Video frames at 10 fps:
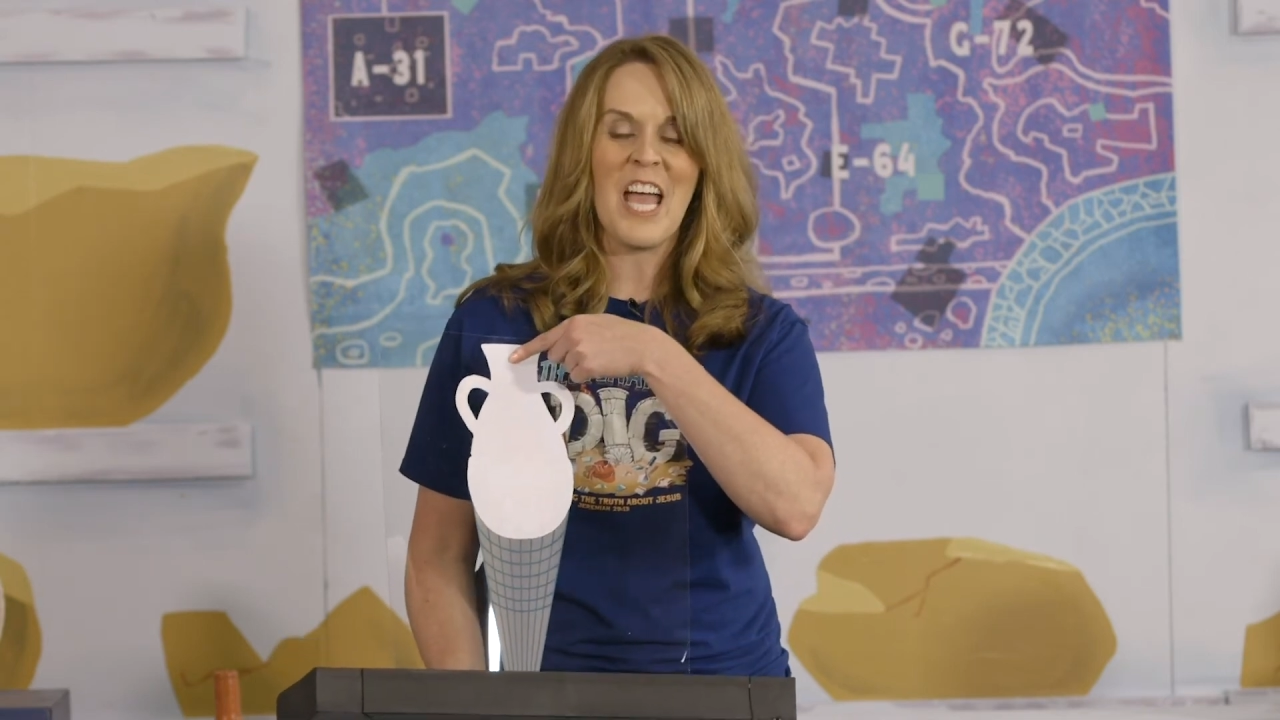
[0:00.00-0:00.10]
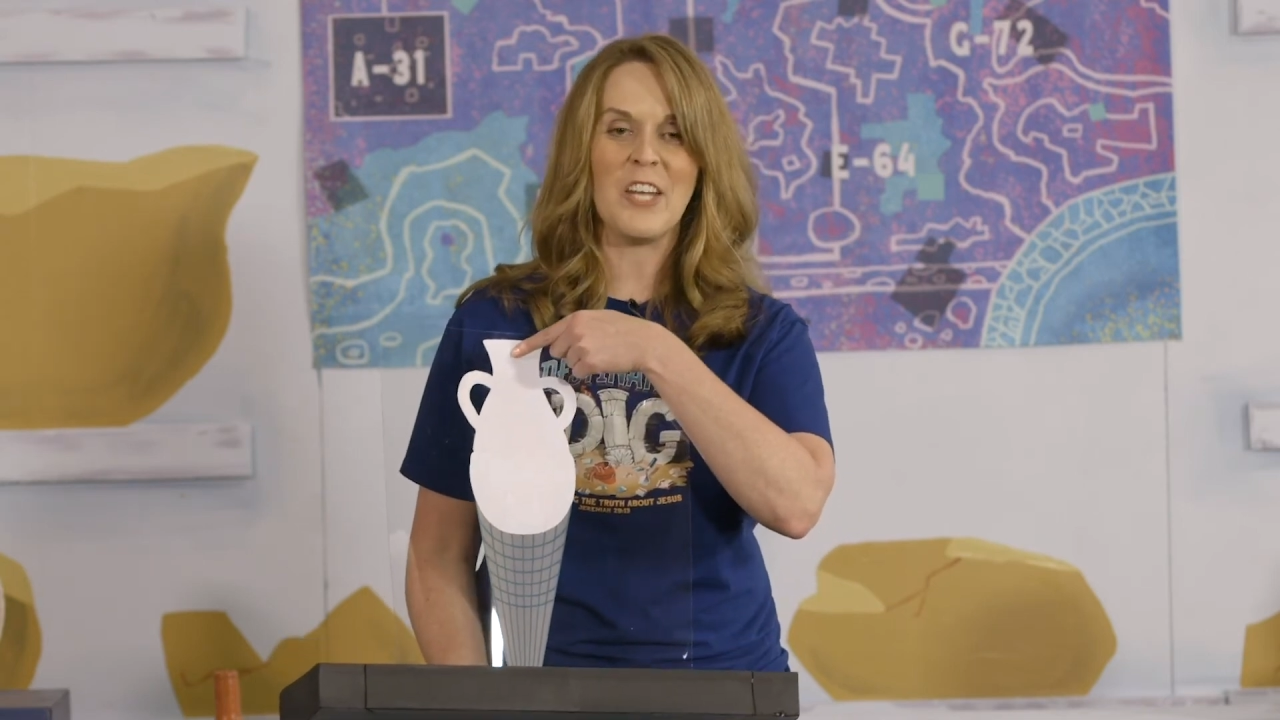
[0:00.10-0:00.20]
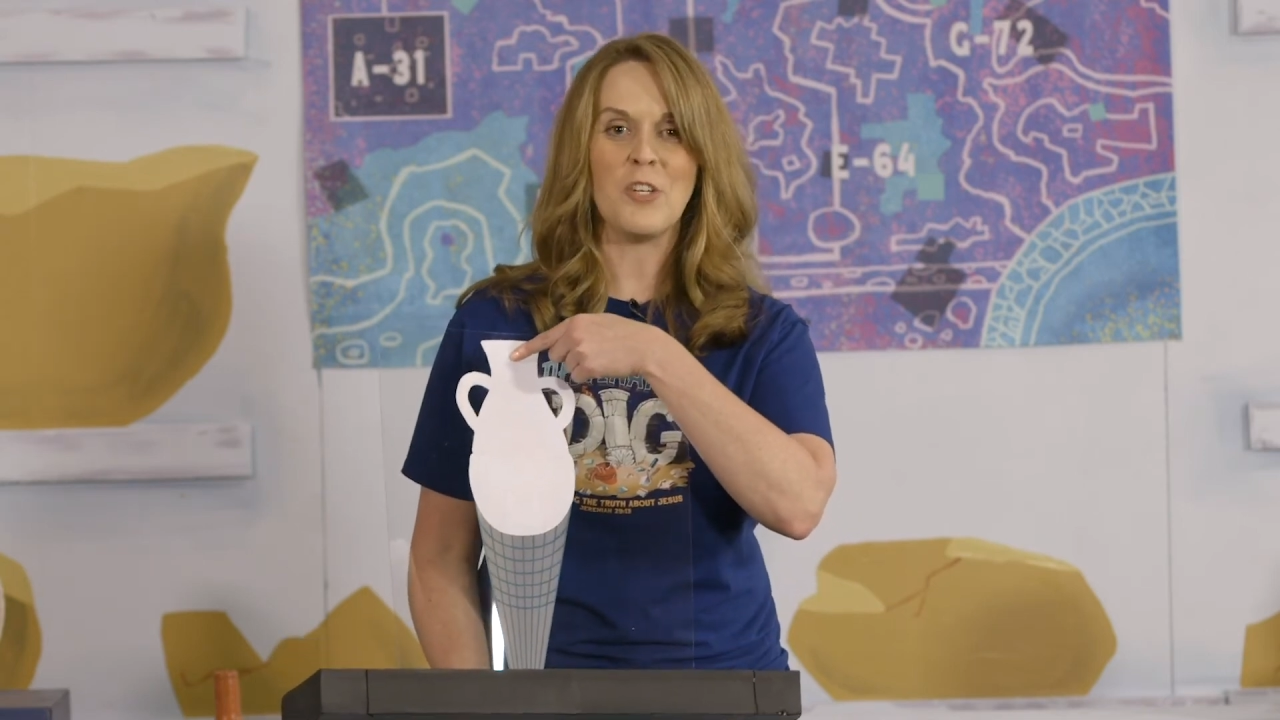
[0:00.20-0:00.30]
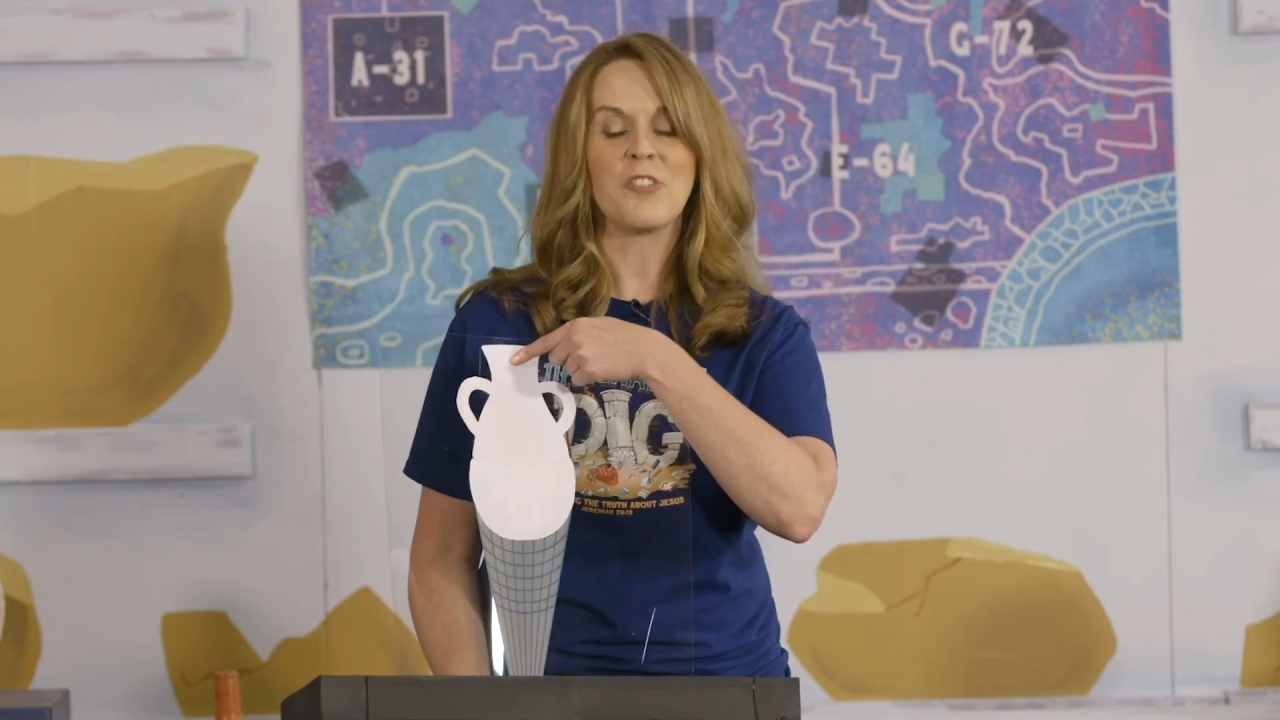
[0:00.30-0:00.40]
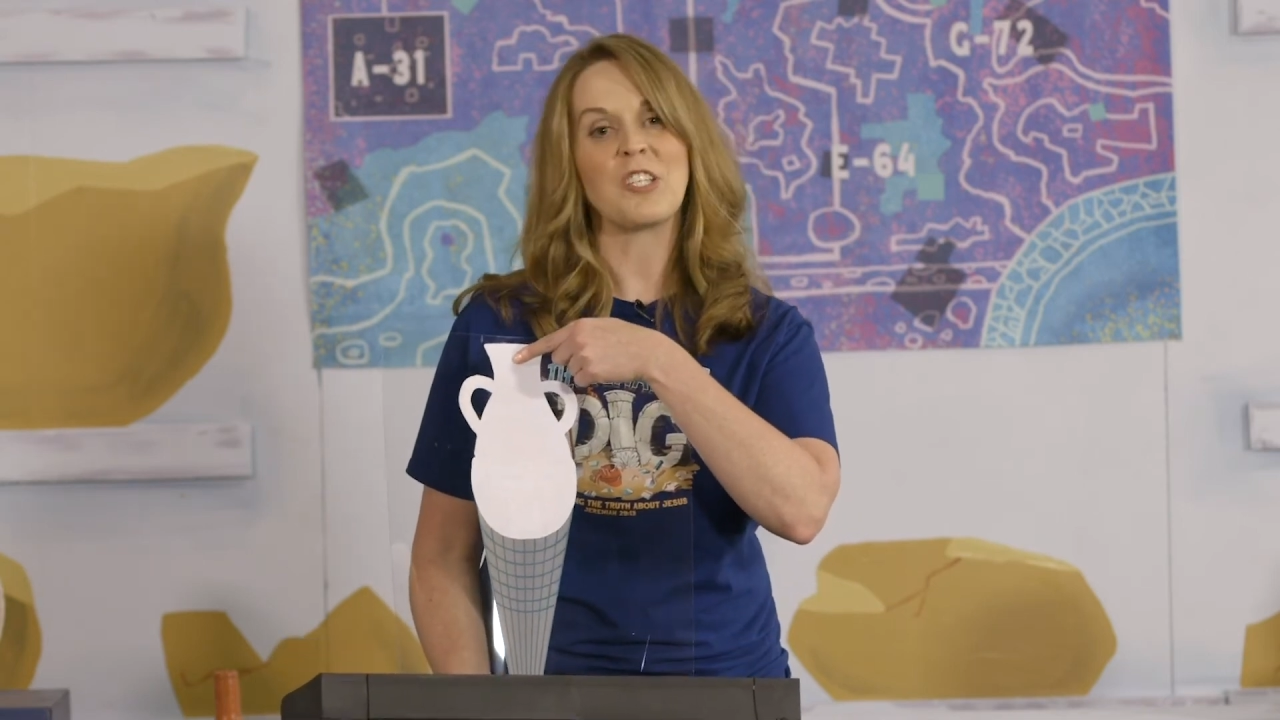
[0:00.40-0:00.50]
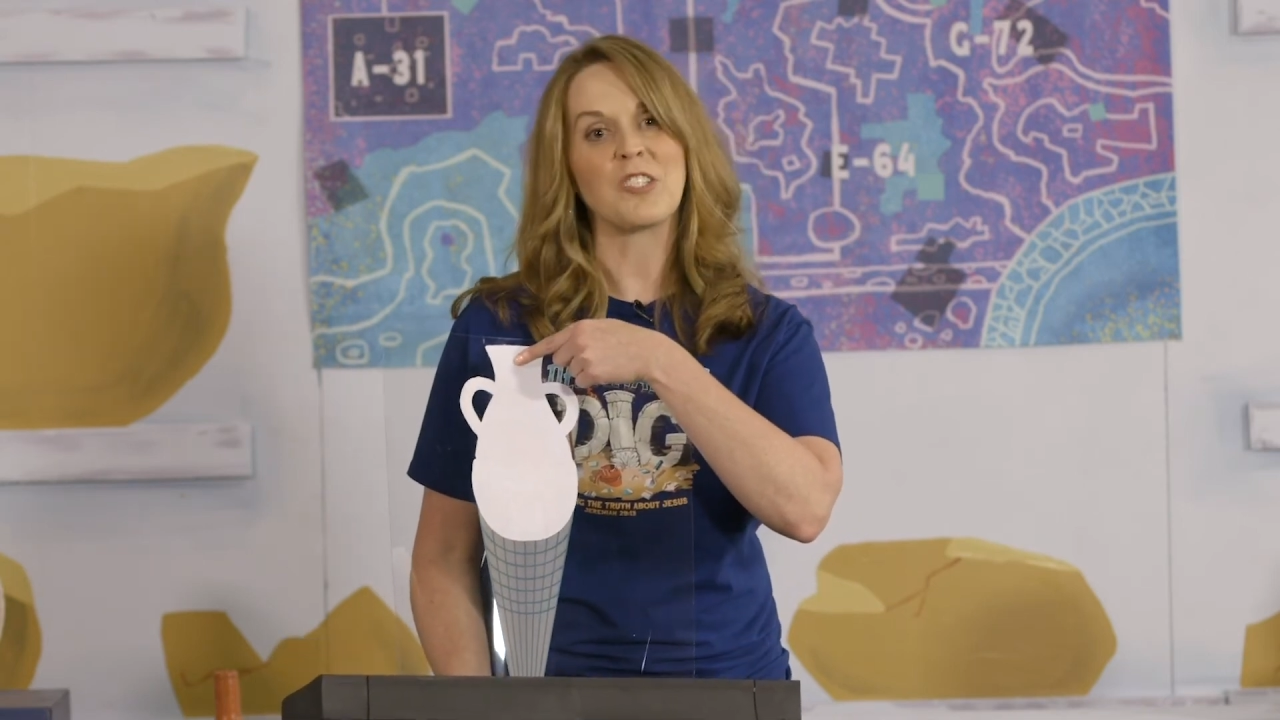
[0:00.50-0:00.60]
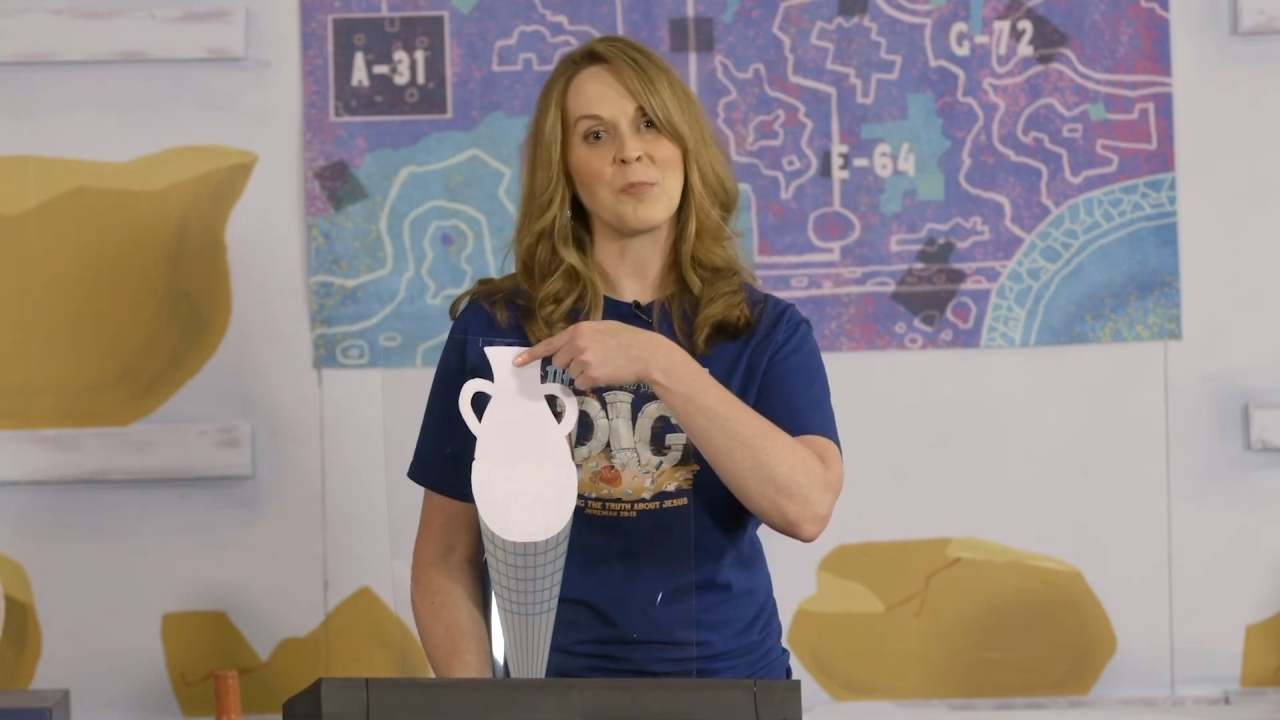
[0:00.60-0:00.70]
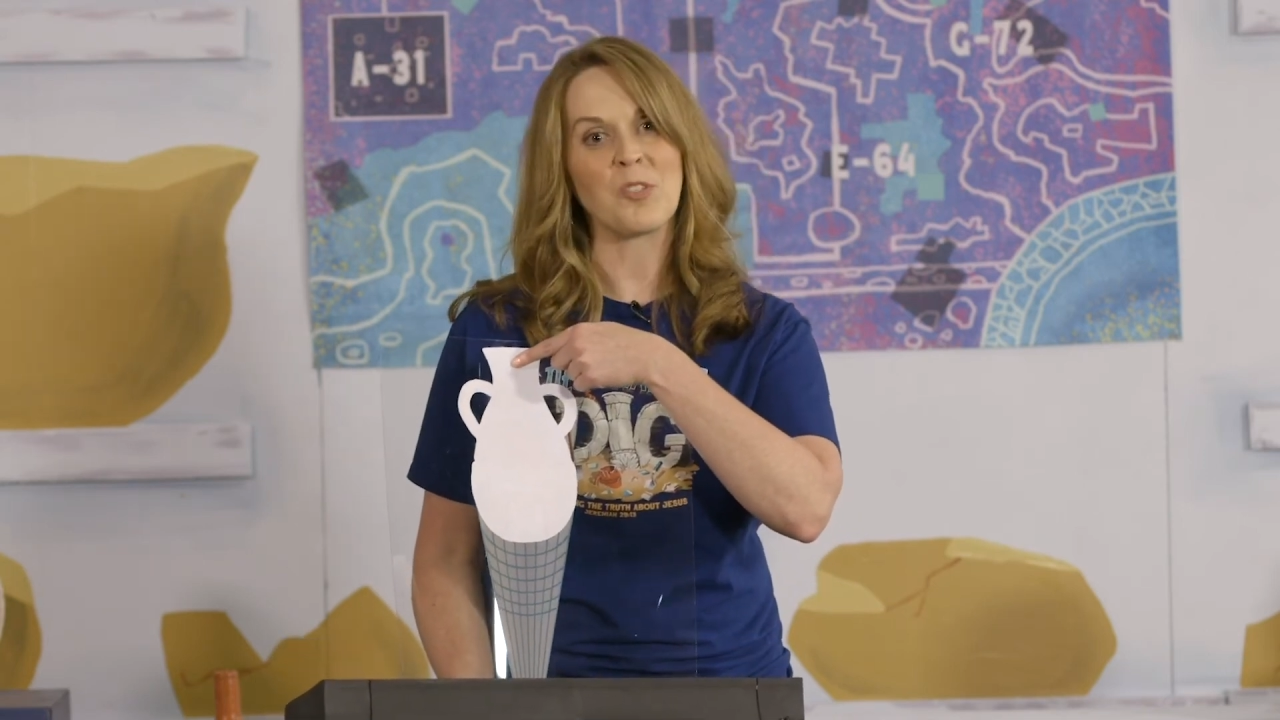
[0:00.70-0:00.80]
and using some